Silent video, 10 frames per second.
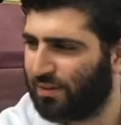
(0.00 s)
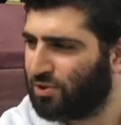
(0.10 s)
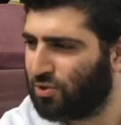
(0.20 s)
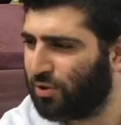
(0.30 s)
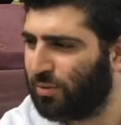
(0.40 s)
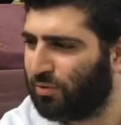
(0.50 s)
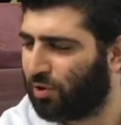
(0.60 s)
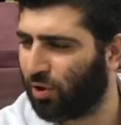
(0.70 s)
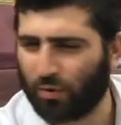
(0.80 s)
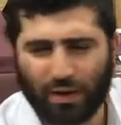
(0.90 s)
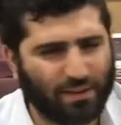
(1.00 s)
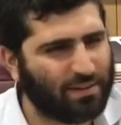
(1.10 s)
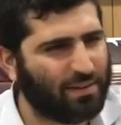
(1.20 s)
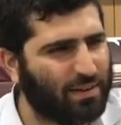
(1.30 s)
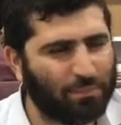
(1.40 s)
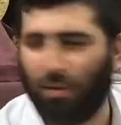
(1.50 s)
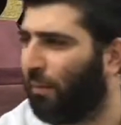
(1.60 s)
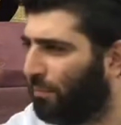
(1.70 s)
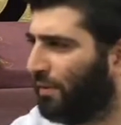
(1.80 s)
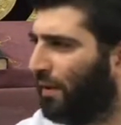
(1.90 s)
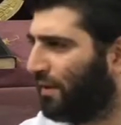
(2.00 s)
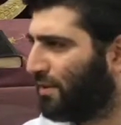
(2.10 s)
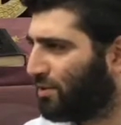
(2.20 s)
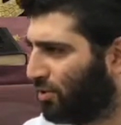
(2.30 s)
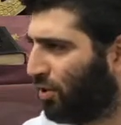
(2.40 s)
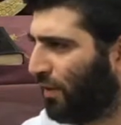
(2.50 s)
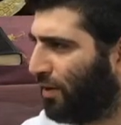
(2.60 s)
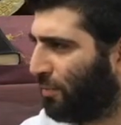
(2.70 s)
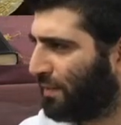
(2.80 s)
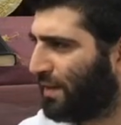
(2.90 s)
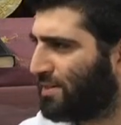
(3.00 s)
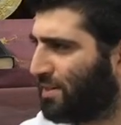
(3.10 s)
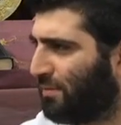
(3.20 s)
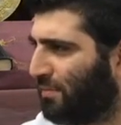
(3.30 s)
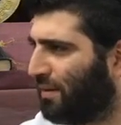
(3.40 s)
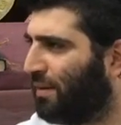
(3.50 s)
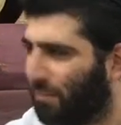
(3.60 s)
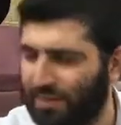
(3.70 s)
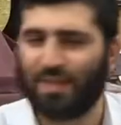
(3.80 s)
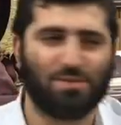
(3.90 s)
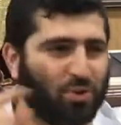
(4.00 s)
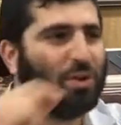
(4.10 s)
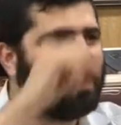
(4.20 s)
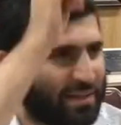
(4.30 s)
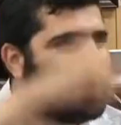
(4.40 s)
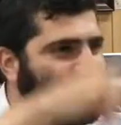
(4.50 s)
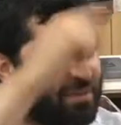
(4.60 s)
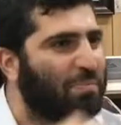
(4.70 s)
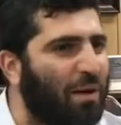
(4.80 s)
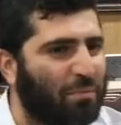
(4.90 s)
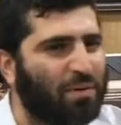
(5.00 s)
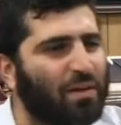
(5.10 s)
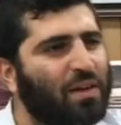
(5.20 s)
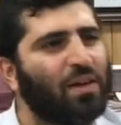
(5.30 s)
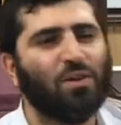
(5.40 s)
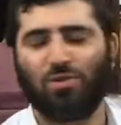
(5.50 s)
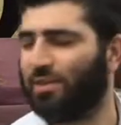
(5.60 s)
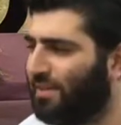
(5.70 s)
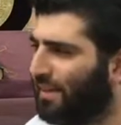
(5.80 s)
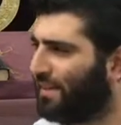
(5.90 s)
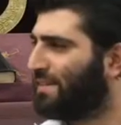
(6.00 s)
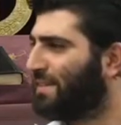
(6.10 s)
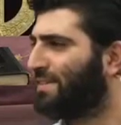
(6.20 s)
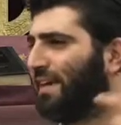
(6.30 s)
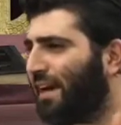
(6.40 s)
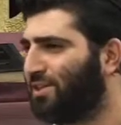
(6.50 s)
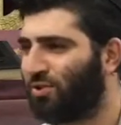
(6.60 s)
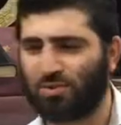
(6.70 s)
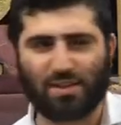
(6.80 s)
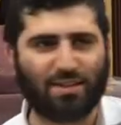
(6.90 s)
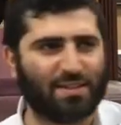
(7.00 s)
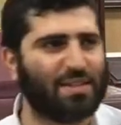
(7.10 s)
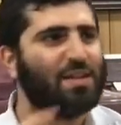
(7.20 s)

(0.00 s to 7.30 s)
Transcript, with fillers: sodium chloride uh, pump. Yeah, chloride or potassium? potassium? Sodium potassium pump. So the thing in, in, science goes like this: